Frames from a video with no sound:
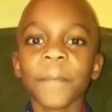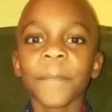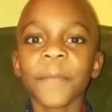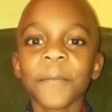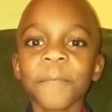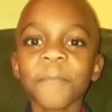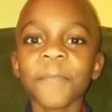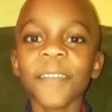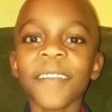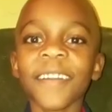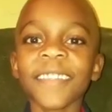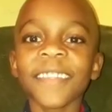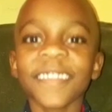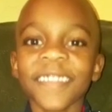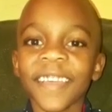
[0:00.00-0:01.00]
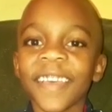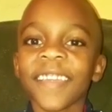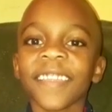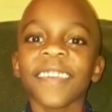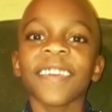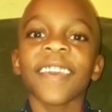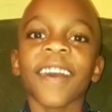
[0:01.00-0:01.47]
Good morning,
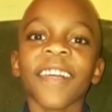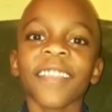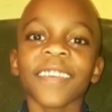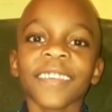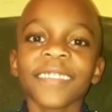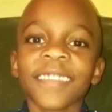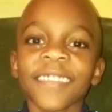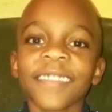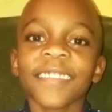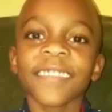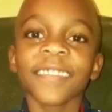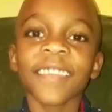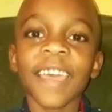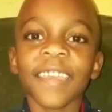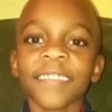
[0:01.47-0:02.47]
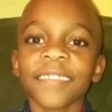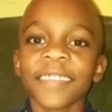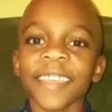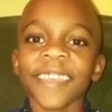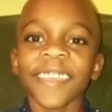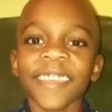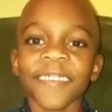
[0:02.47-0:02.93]
Lady Ellis. This is
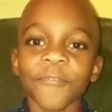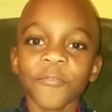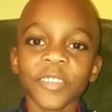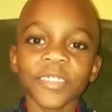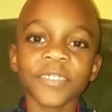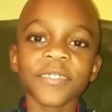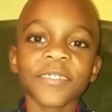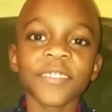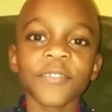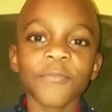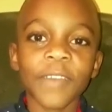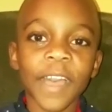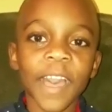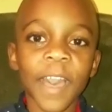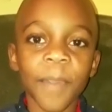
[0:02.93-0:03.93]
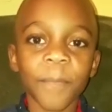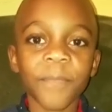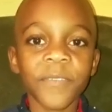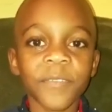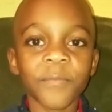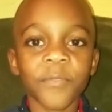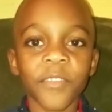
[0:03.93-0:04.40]
Isaiah wishing you a
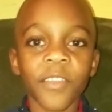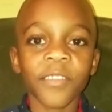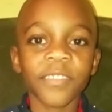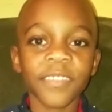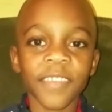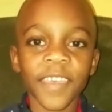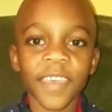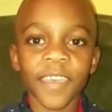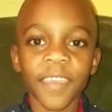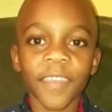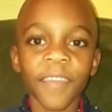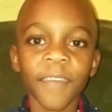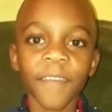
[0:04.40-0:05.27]
happy birthday.